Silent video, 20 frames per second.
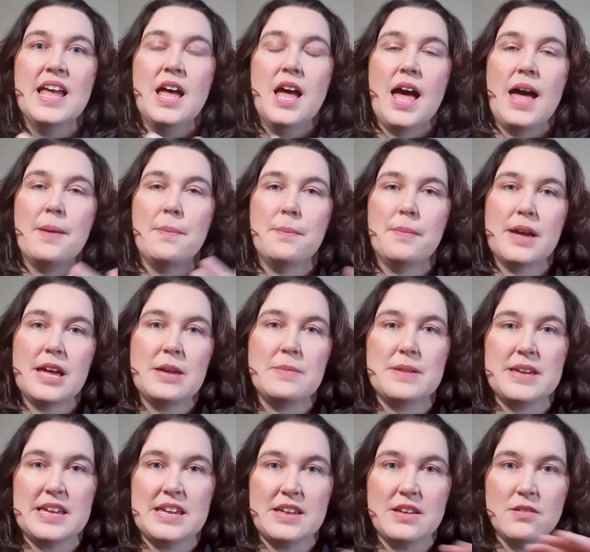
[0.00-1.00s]
and
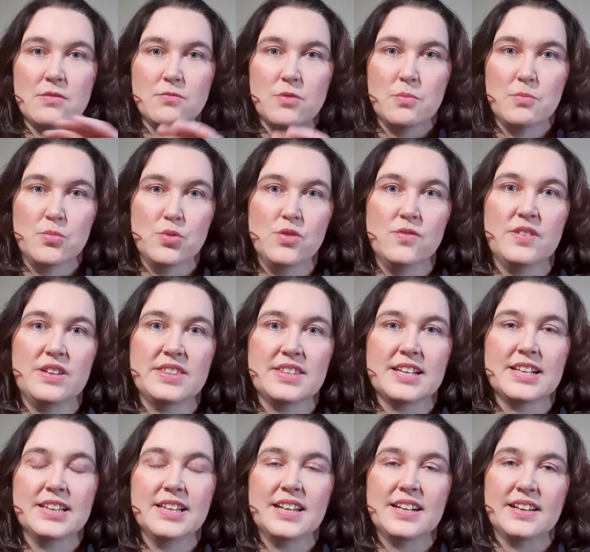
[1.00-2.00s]
maybe removing the
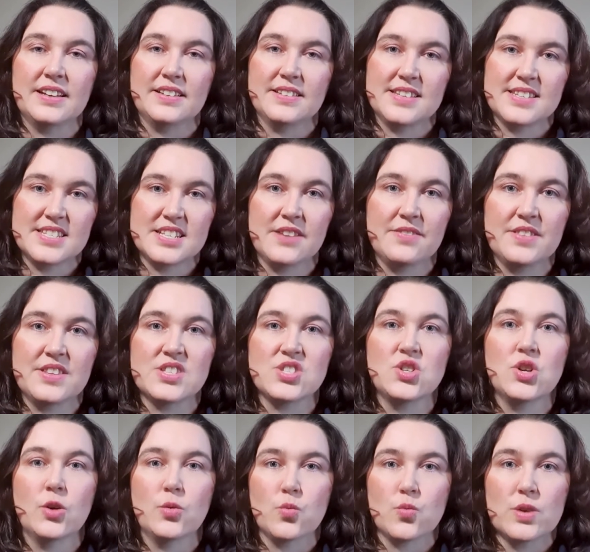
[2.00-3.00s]
clutter, the stuff that's
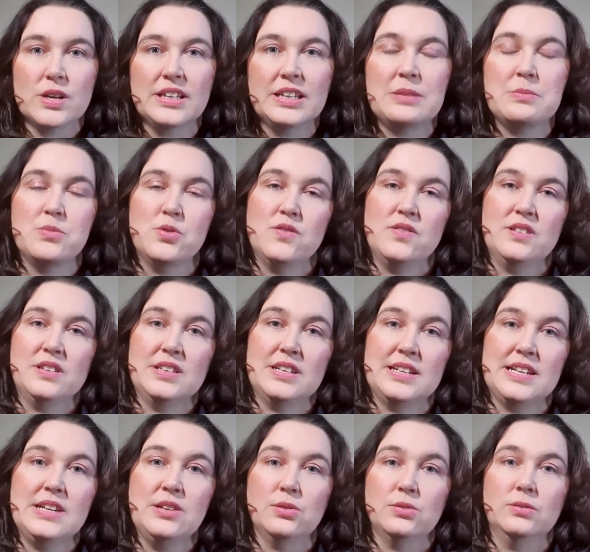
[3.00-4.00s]
not really moving the
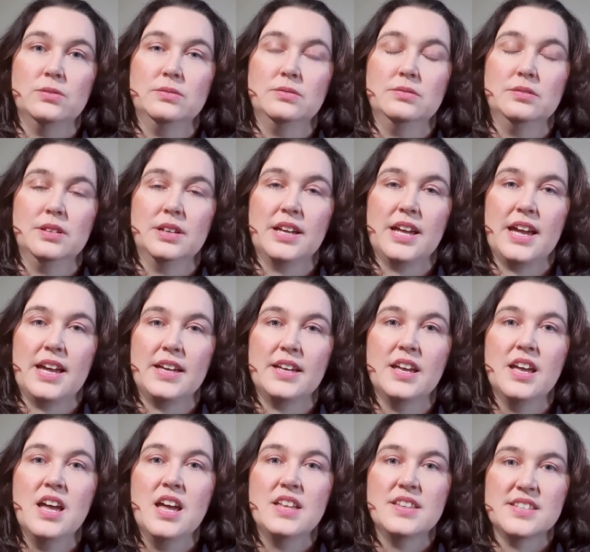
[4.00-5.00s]
needle, okay?
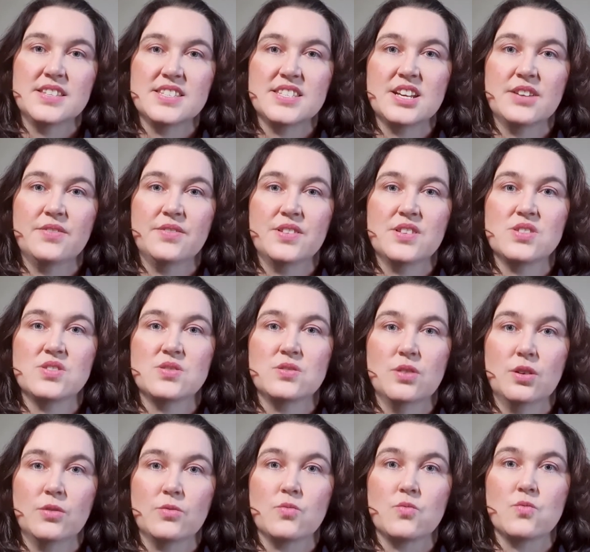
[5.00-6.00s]
The stuff that's
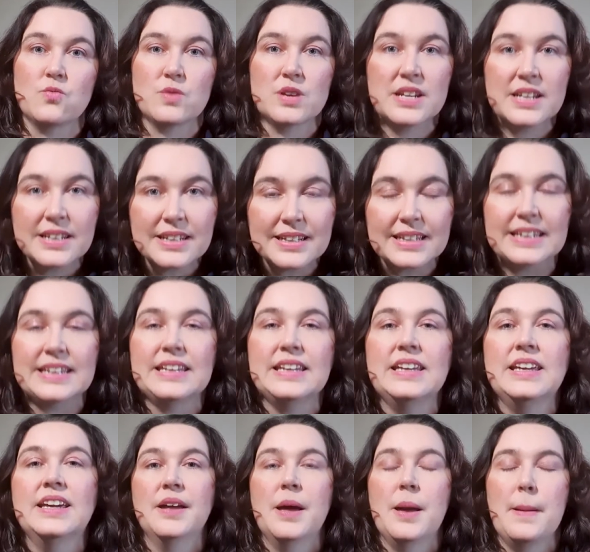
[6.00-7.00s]
not
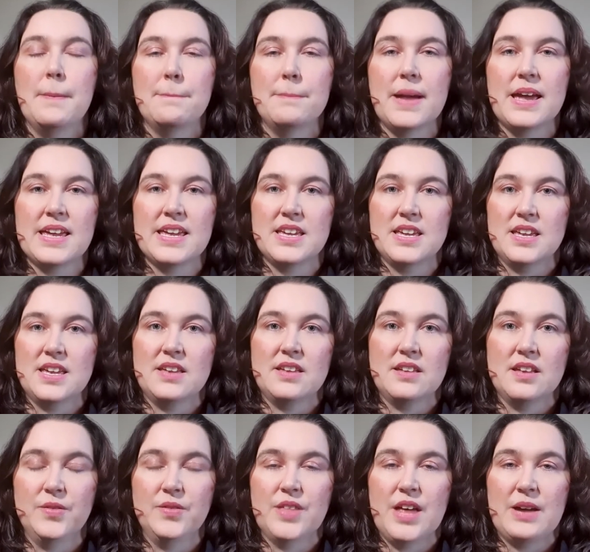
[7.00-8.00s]
really
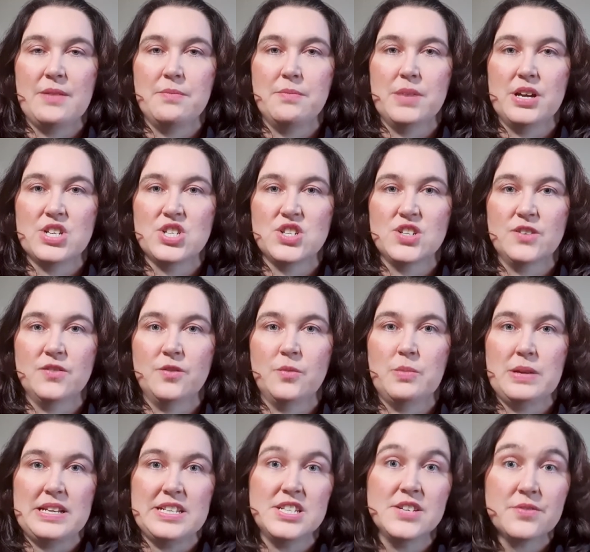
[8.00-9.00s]
making that much of a
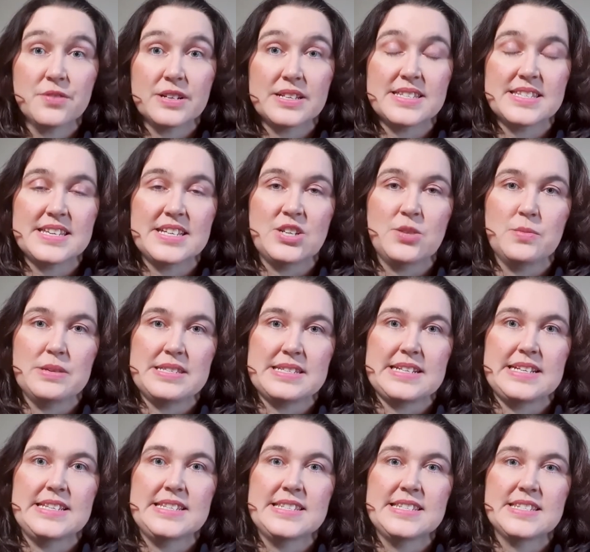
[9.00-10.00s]
big difference in your
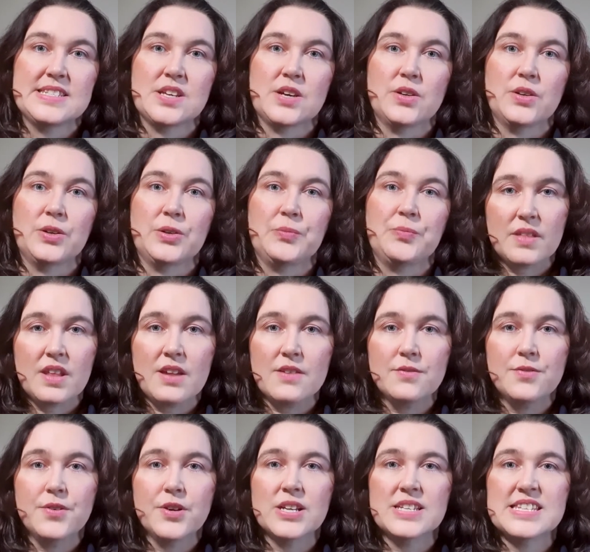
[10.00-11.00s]
business. So
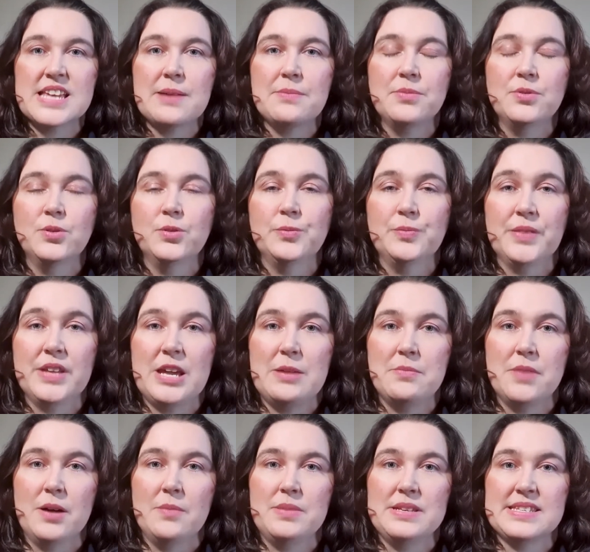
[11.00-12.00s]
for example, in
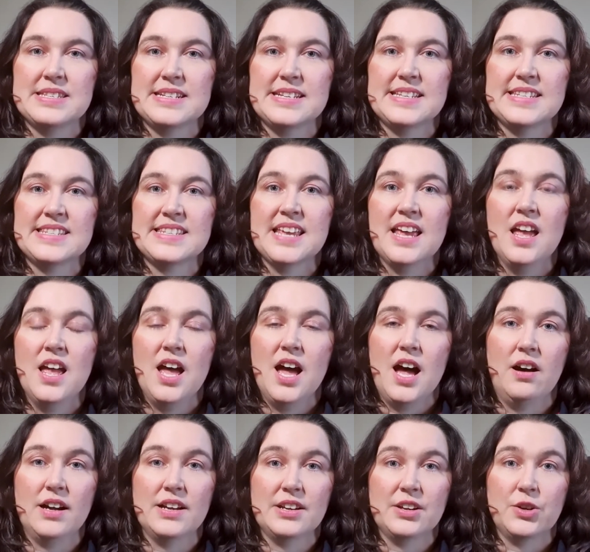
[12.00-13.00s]
my business,
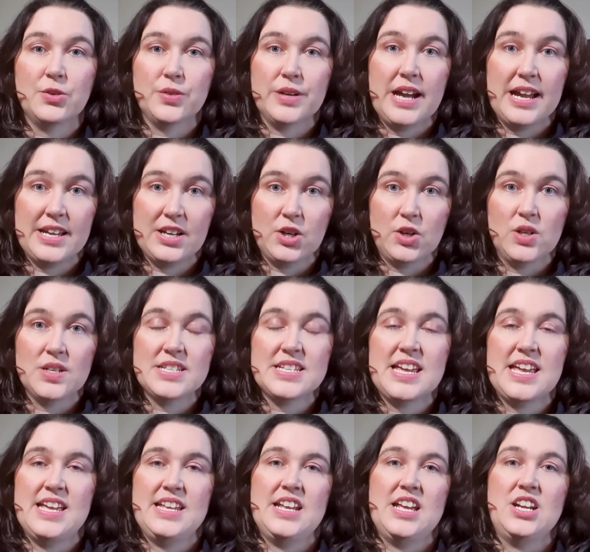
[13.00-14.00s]
I create
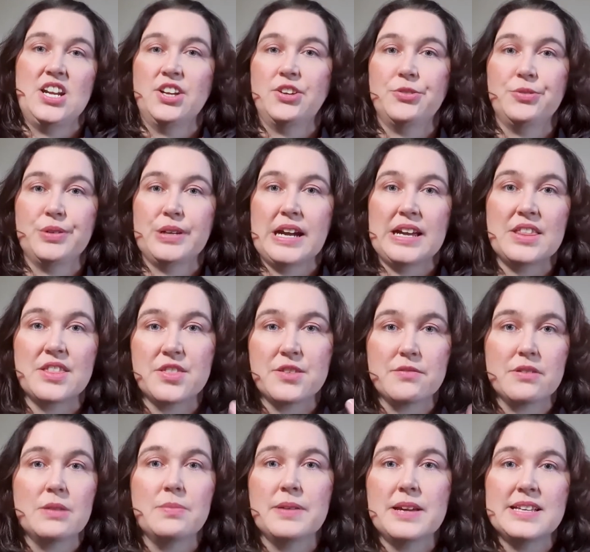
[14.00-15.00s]
content and I create
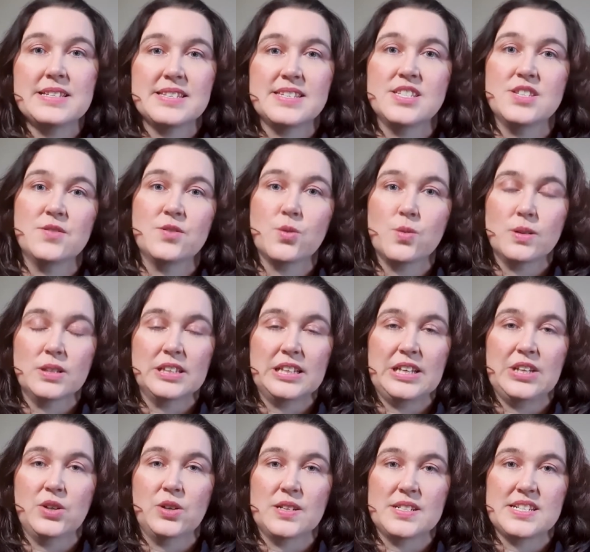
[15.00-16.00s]
3 pieces of quality
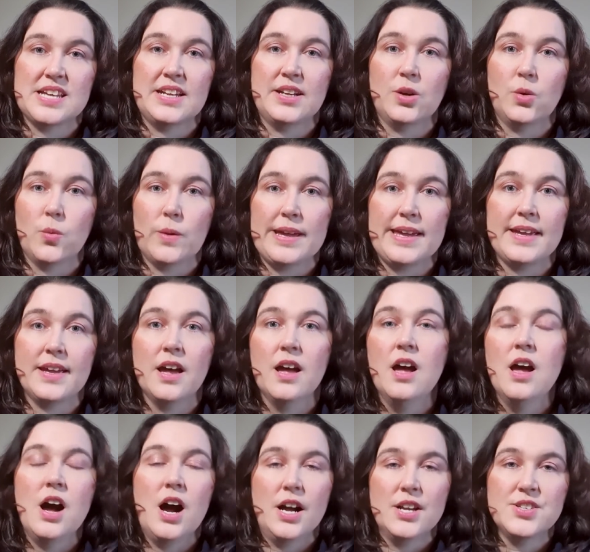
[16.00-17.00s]
content a week.
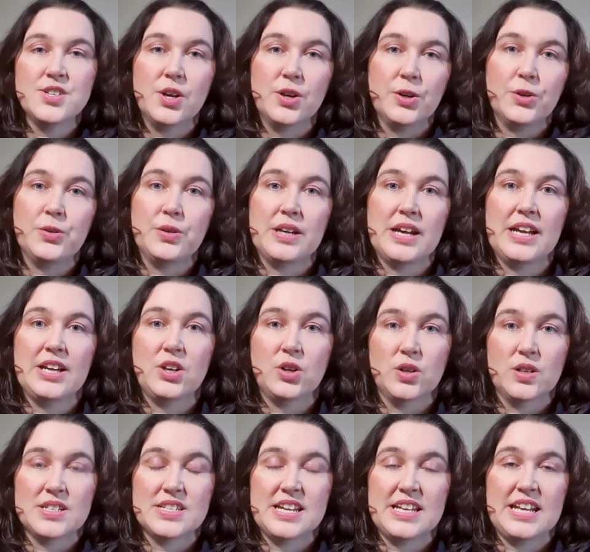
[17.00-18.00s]
I don't create
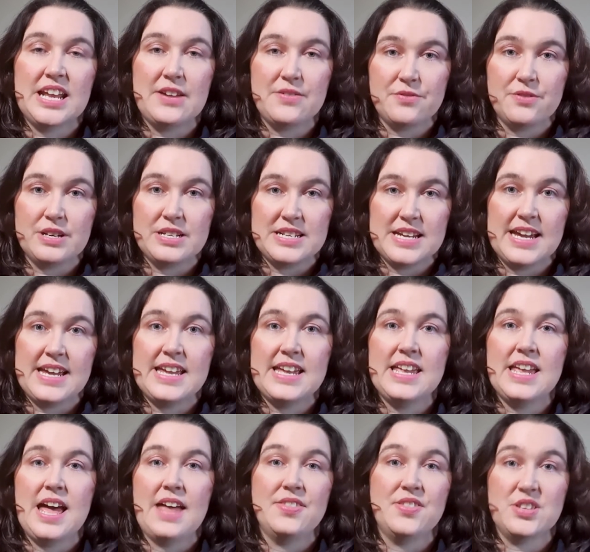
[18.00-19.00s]
content every day
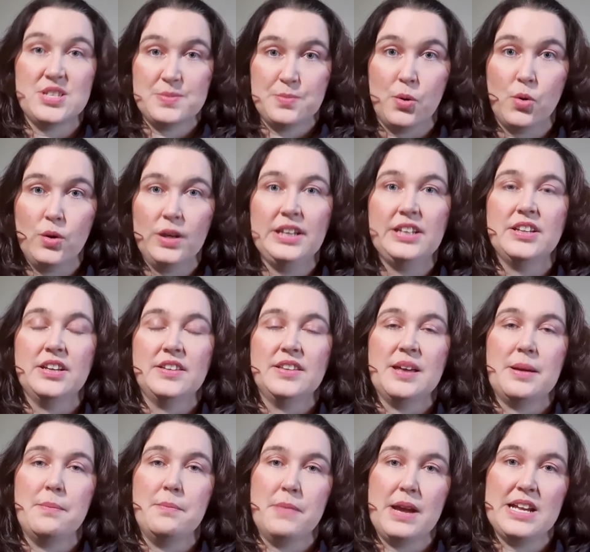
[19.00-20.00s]
at this point.
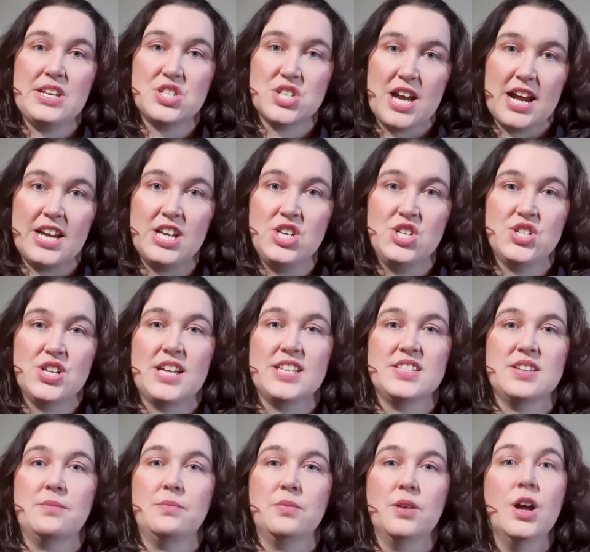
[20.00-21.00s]
That may change as
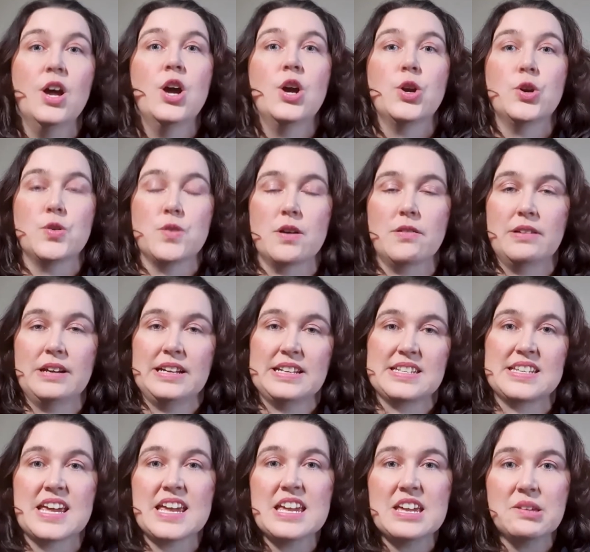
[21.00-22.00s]
I'm growing a
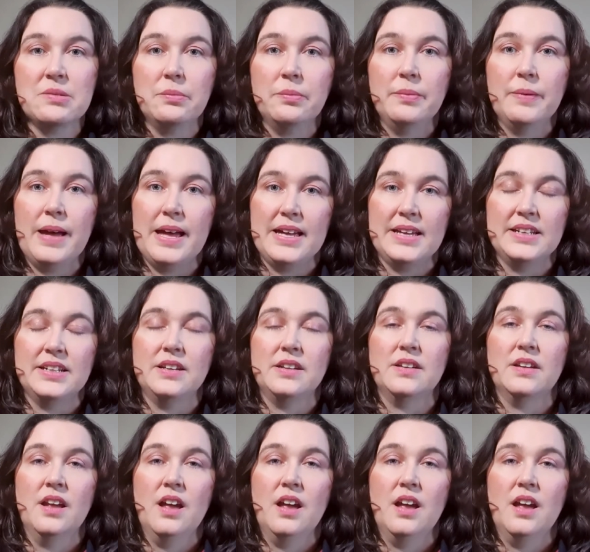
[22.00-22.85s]
team, and